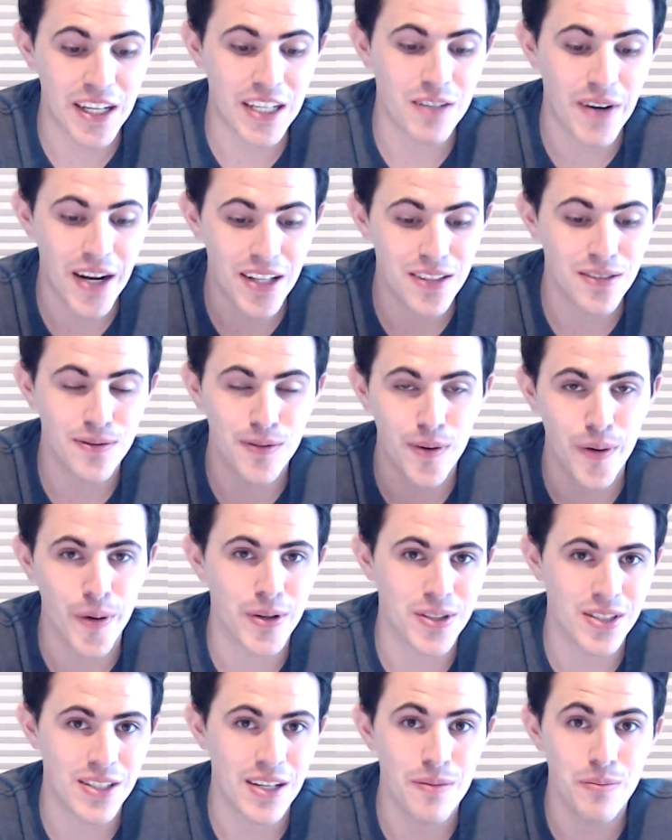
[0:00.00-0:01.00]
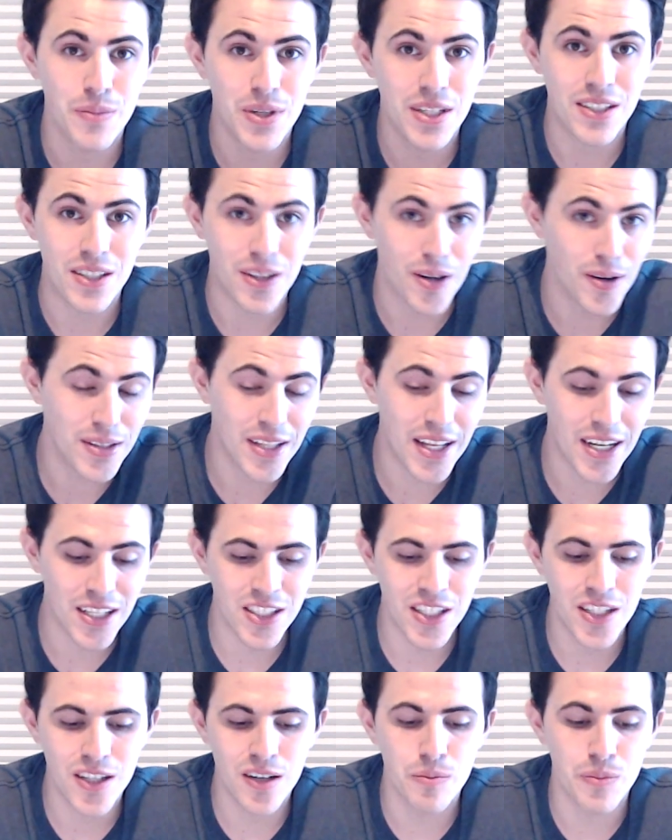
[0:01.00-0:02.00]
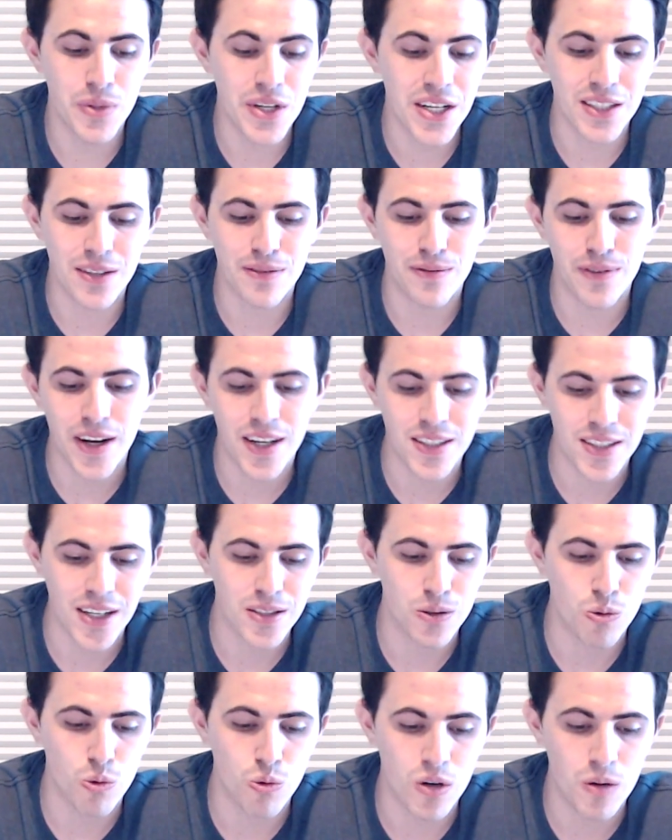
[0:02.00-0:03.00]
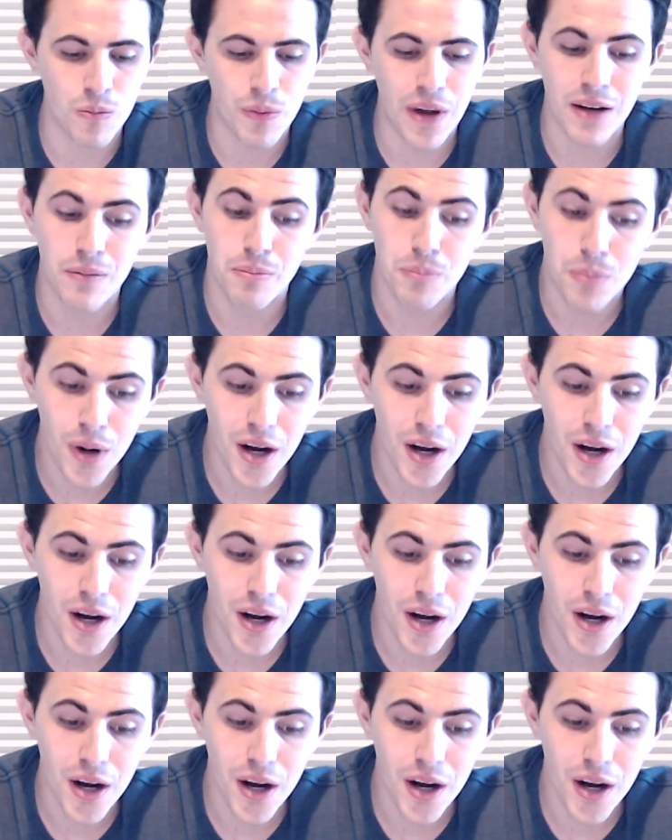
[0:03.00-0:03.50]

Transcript: I'd rather focus on him being good next year and being the franchise quarterback.